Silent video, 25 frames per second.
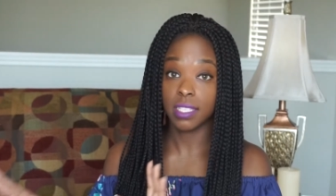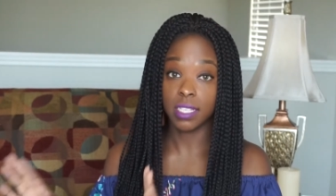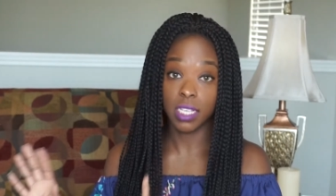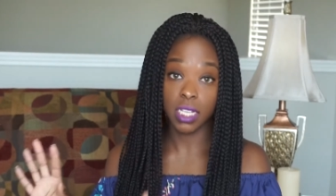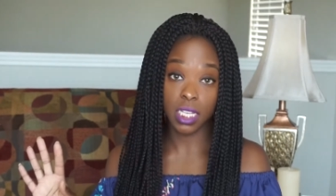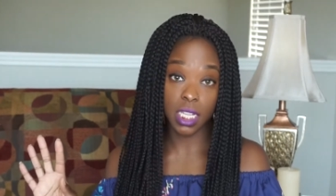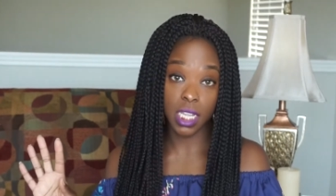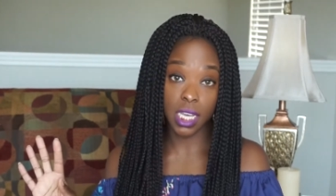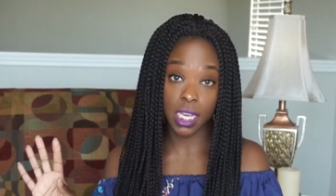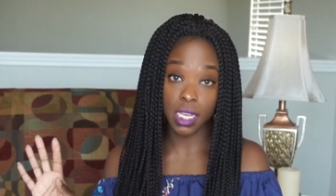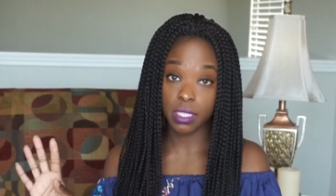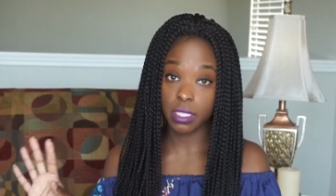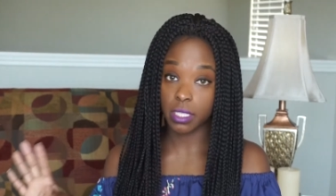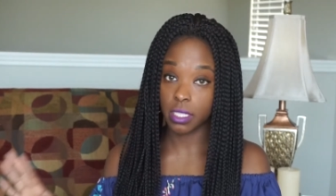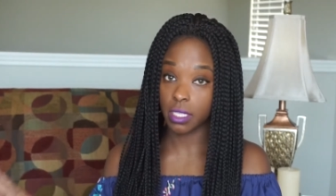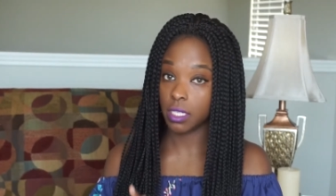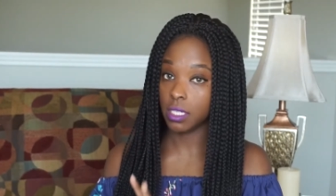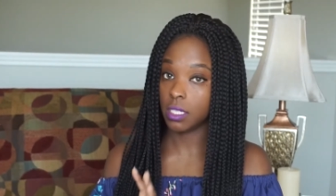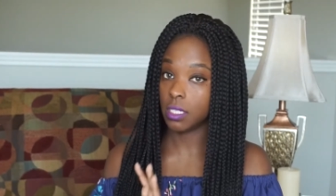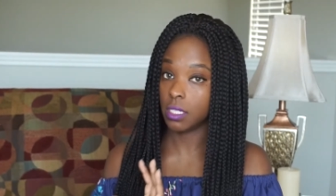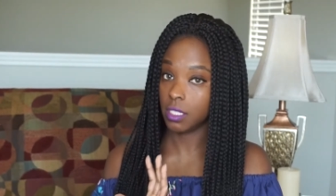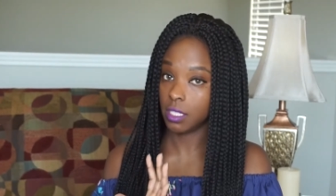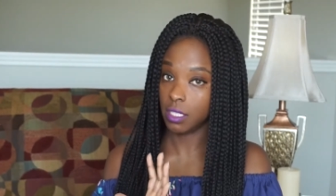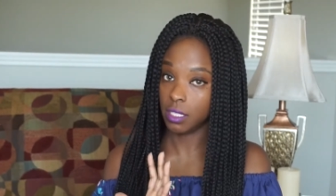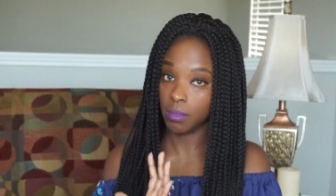
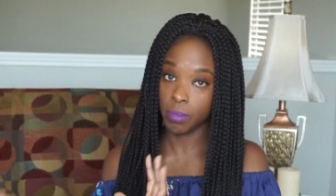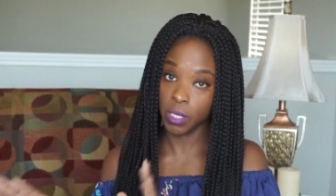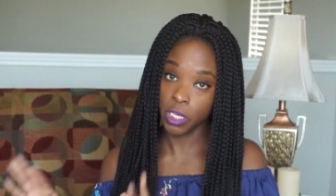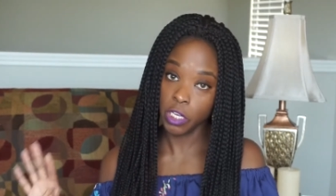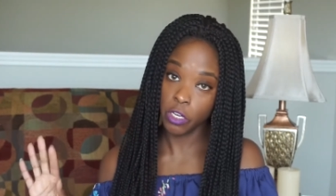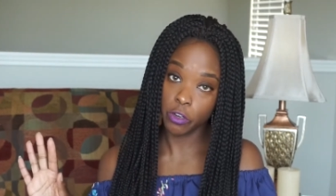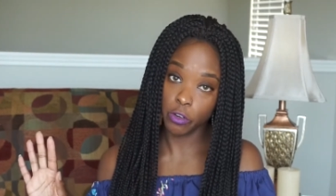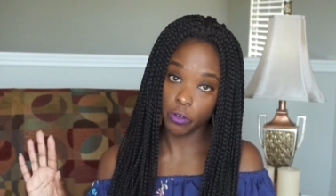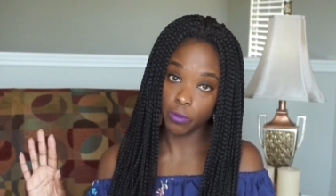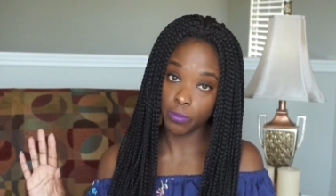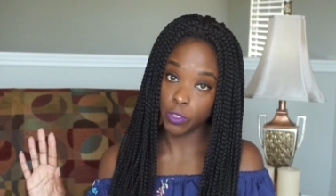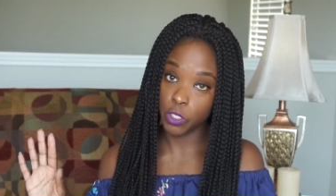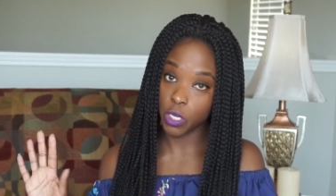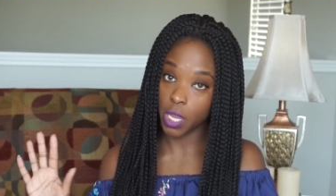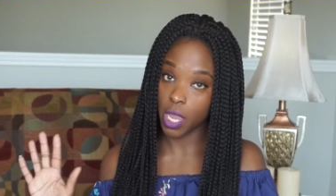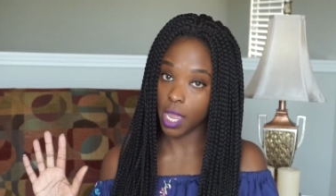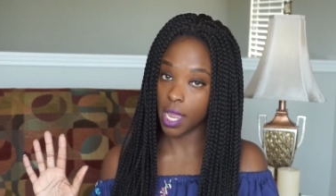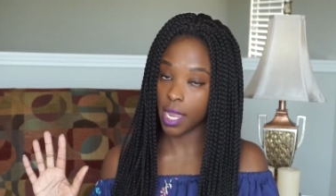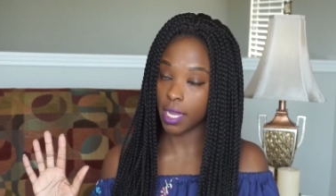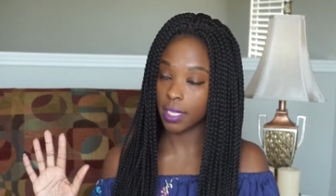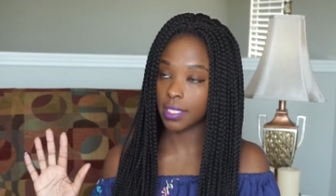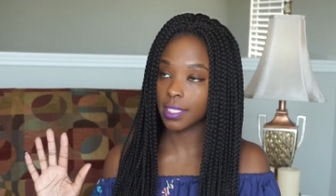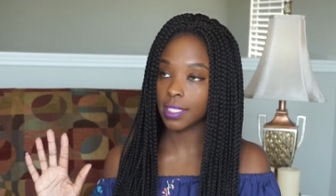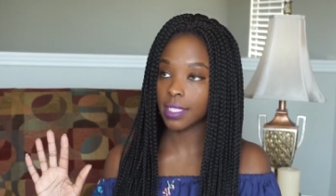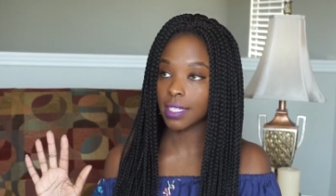Sunglasses, the big group
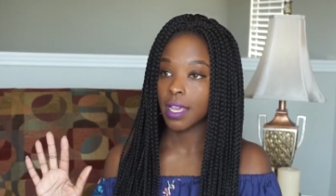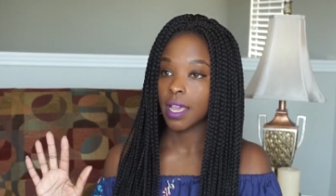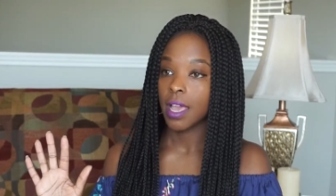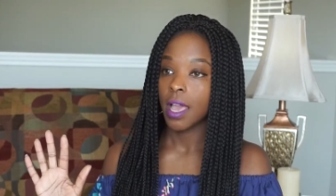shots.